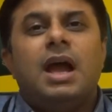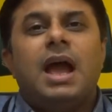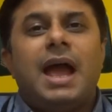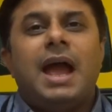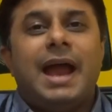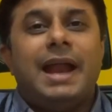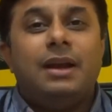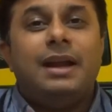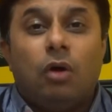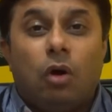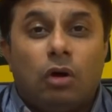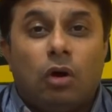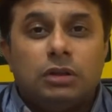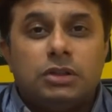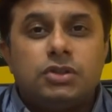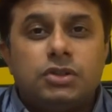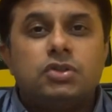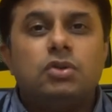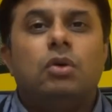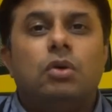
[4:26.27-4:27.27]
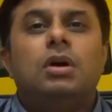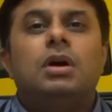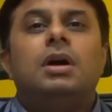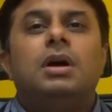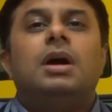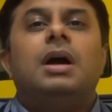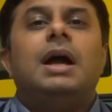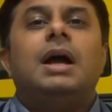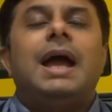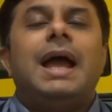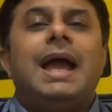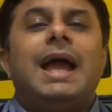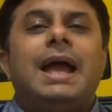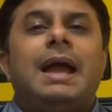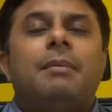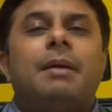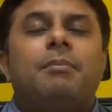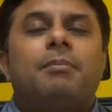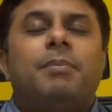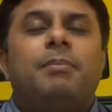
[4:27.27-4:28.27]
and also
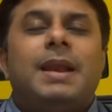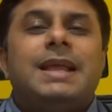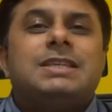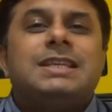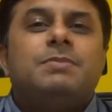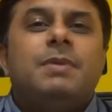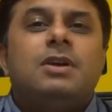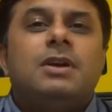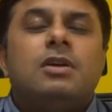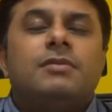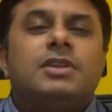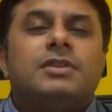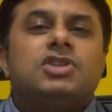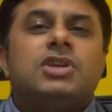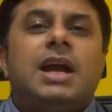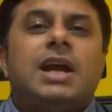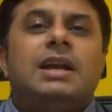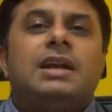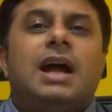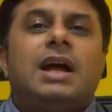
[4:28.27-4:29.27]
a placement of the child